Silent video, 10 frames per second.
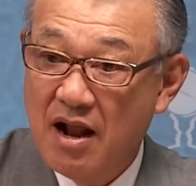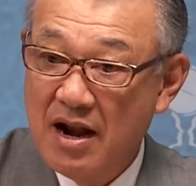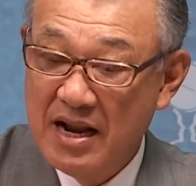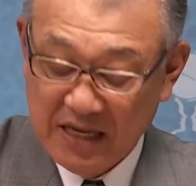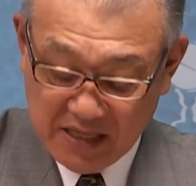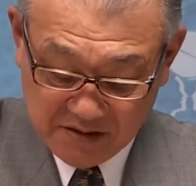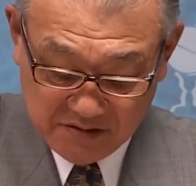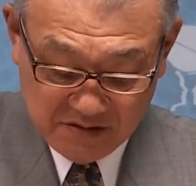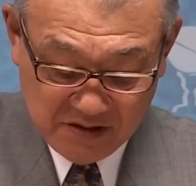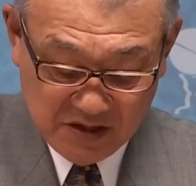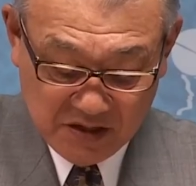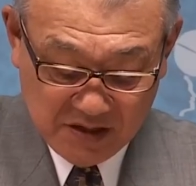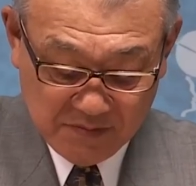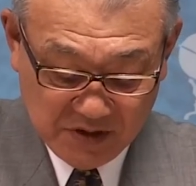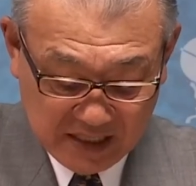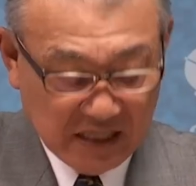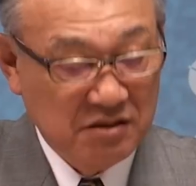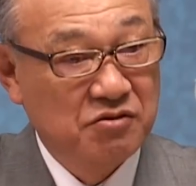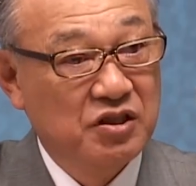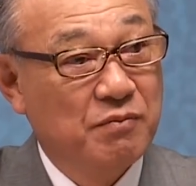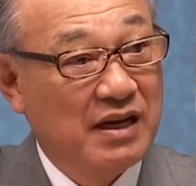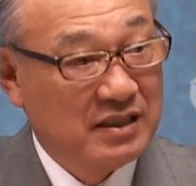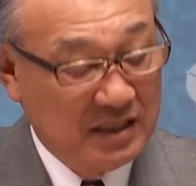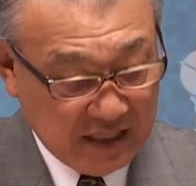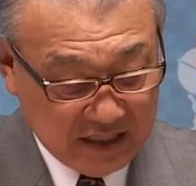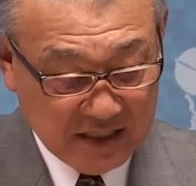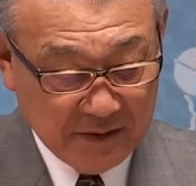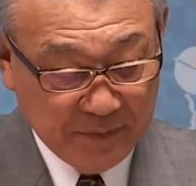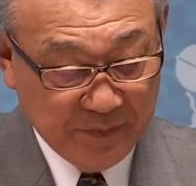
leading British universities.